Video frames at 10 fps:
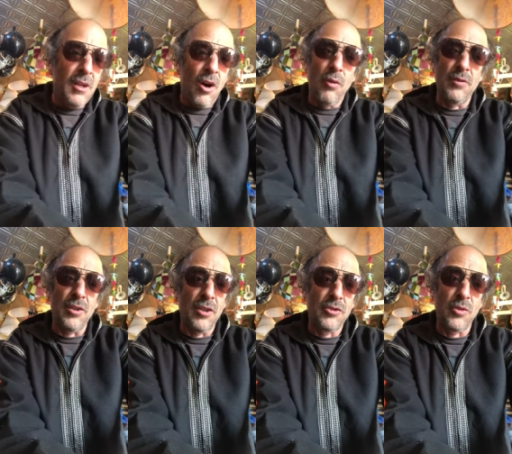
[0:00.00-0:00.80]

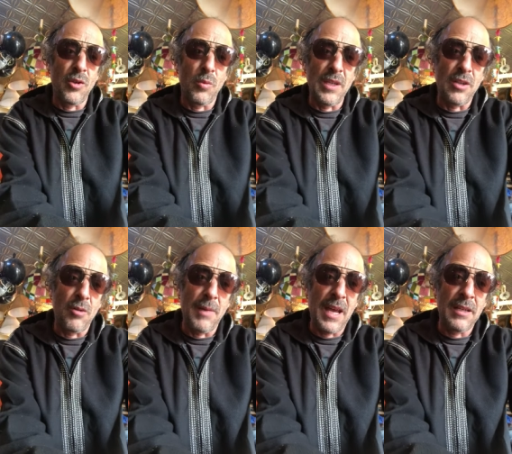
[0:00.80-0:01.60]
over to the window
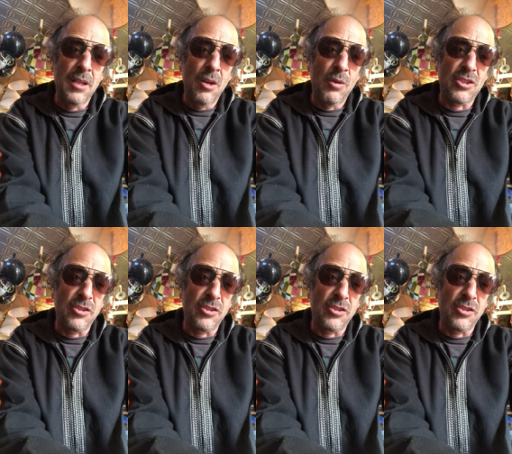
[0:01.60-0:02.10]
man, which